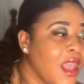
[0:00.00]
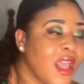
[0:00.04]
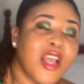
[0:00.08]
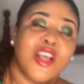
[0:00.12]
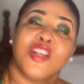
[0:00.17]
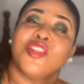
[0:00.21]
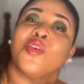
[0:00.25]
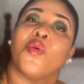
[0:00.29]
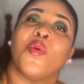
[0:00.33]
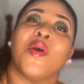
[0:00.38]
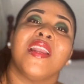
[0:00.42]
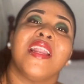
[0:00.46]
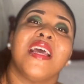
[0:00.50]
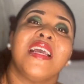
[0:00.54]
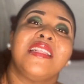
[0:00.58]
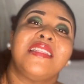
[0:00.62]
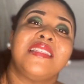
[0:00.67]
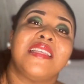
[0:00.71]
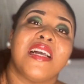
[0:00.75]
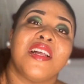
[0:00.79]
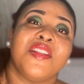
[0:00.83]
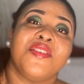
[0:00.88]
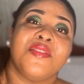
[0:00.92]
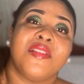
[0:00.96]
So when I
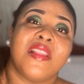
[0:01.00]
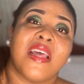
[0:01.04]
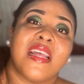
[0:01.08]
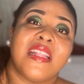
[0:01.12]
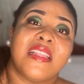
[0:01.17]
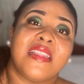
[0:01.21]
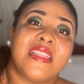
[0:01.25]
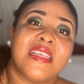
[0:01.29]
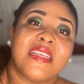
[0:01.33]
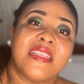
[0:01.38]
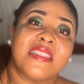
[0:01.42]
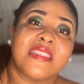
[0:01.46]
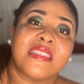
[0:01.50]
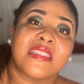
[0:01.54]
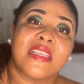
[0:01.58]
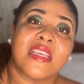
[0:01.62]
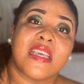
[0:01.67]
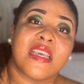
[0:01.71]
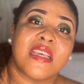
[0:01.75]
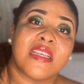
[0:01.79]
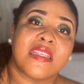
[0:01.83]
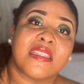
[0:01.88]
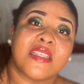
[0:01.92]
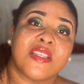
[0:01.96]
tell you that this
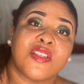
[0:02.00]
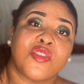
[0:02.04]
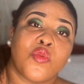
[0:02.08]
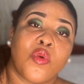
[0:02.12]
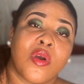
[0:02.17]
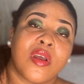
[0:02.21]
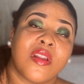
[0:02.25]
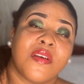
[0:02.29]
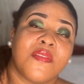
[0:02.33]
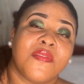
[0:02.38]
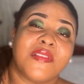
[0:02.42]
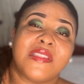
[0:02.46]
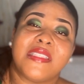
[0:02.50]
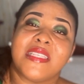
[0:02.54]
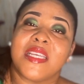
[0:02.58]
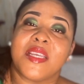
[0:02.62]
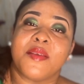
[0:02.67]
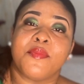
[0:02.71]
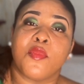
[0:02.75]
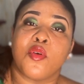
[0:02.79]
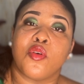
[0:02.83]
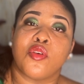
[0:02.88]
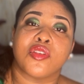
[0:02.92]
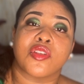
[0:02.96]
case is one of the
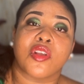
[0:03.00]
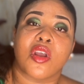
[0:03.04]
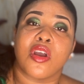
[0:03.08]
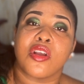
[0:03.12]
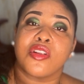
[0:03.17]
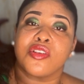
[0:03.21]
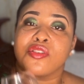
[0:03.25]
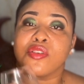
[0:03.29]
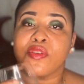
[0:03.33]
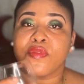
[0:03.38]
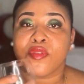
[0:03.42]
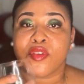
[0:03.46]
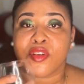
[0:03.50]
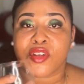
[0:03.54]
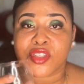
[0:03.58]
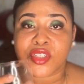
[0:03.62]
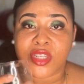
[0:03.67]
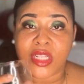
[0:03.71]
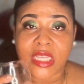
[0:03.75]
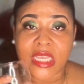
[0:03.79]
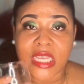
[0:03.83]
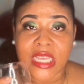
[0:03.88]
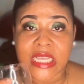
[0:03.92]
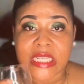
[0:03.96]
most
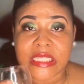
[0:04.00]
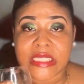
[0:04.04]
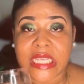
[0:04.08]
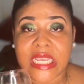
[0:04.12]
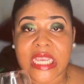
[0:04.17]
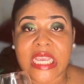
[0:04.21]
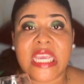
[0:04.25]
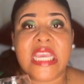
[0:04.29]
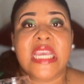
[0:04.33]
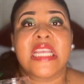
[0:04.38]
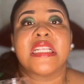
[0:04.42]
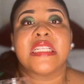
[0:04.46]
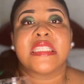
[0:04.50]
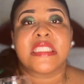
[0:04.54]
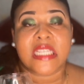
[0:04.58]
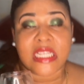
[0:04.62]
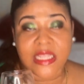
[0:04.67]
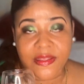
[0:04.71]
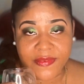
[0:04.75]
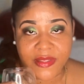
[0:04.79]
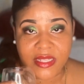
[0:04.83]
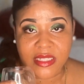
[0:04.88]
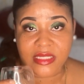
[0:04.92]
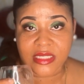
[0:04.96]
controversial case in
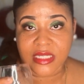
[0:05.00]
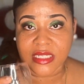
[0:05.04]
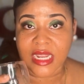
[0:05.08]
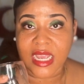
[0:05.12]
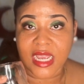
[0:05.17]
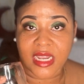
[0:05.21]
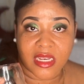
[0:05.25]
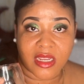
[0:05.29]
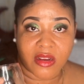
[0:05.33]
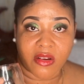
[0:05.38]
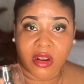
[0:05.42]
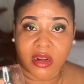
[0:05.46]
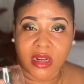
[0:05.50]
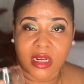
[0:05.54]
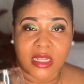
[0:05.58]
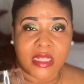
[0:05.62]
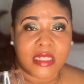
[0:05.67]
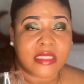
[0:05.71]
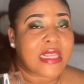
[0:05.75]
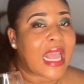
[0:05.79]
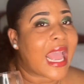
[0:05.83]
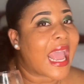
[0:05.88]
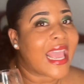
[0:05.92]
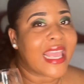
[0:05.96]
St. Vincent and the
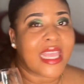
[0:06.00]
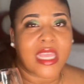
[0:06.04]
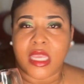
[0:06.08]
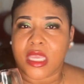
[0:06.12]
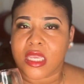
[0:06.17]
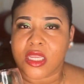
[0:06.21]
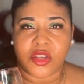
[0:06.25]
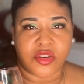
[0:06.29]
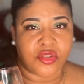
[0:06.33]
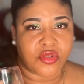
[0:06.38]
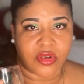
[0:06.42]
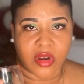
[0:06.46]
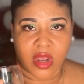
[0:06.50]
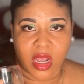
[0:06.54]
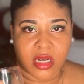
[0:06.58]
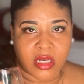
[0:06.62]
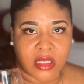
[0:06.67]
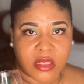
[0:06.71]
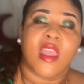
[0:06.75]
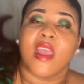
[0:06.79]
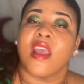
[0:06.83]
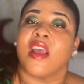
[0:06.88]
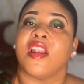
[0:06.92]
Grenadines, I kid you not.